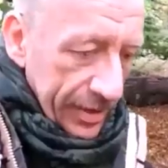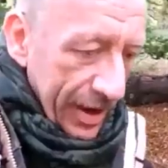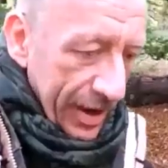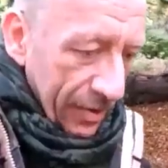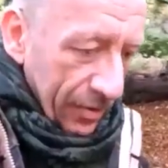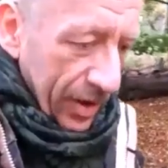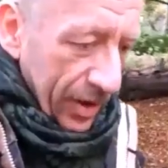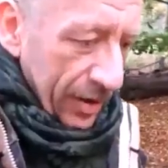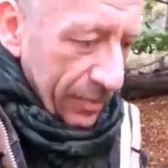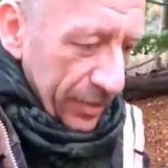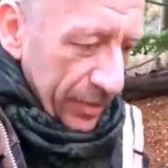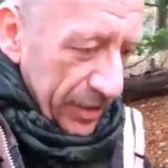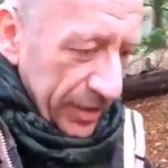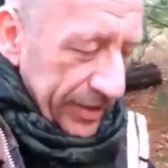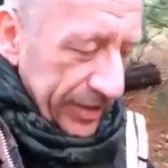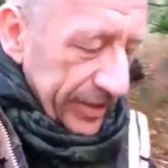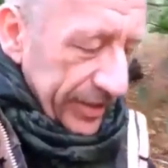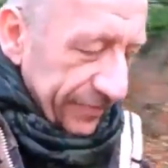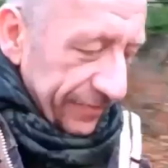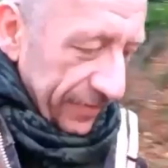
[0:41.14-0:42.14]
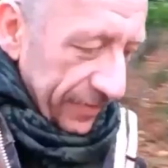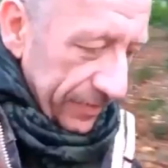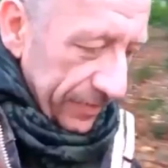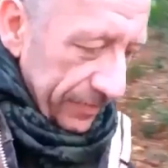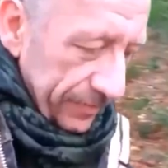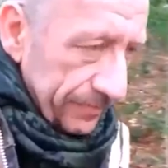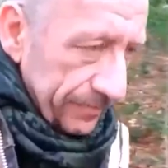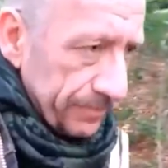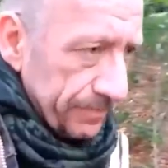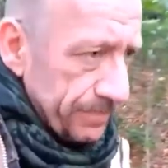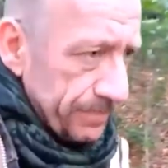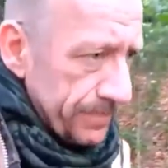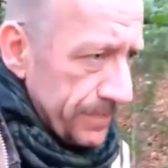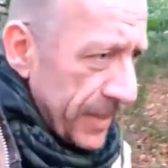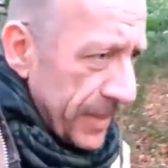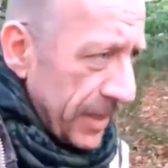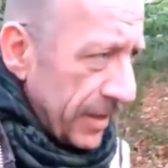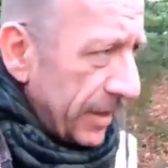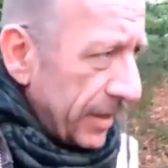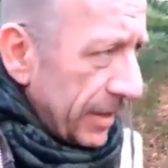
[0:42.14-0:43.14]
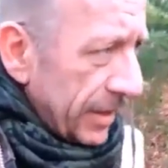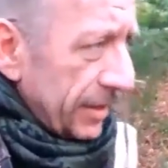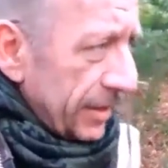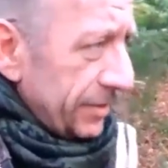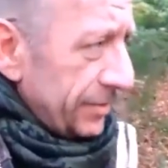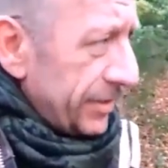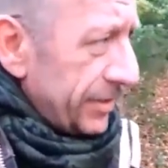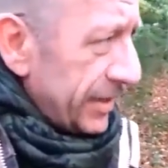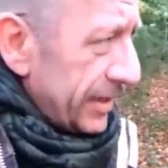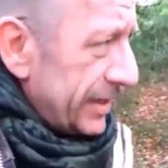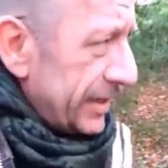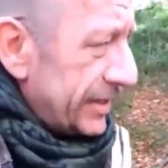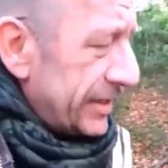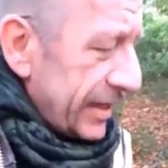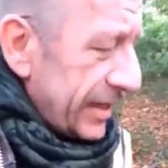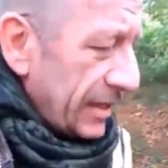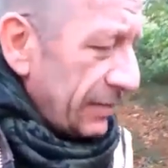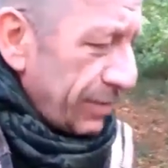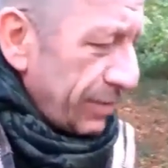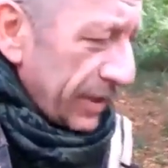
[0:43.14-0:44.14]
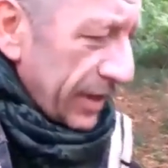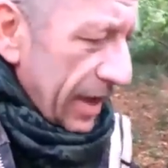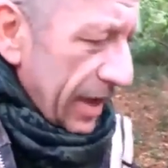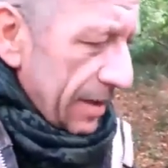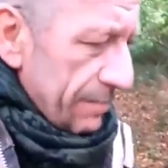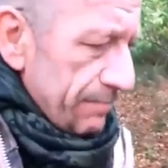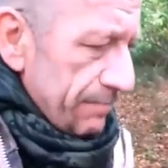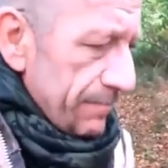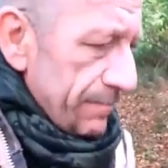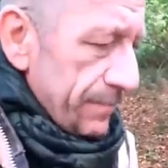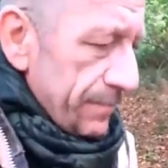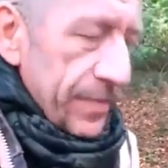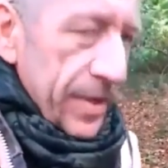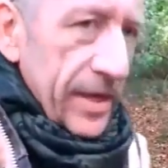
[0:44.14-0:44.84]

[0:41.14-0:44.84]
Now I believe the DPM